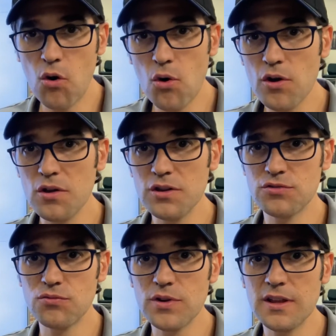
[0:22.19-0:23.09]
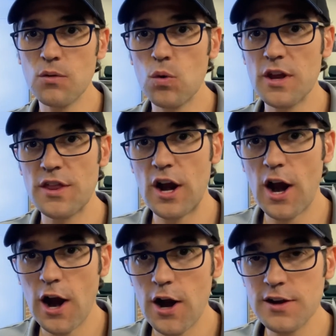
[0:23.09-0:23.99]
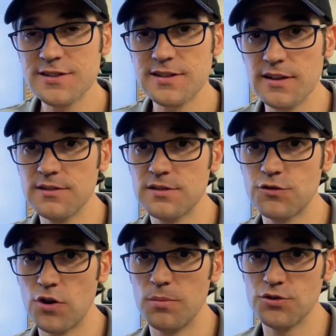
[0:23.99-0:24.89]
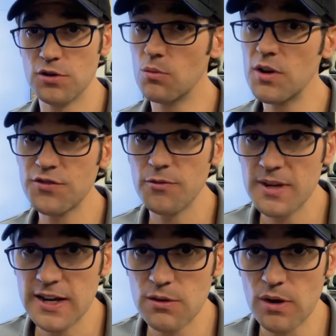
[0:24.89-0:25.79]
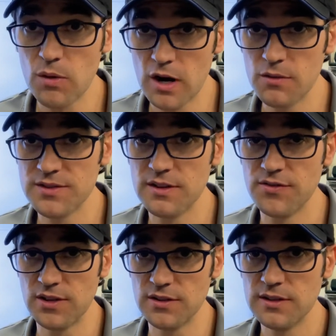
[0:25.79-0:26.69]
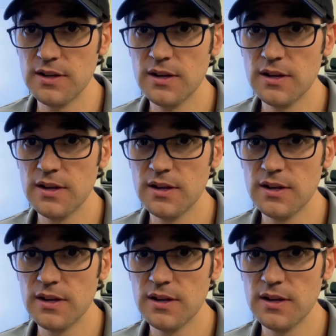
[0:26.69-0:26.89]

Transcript: Oil is really one of the hardest things to troubleshoot. It was for me anyway when I was in the field.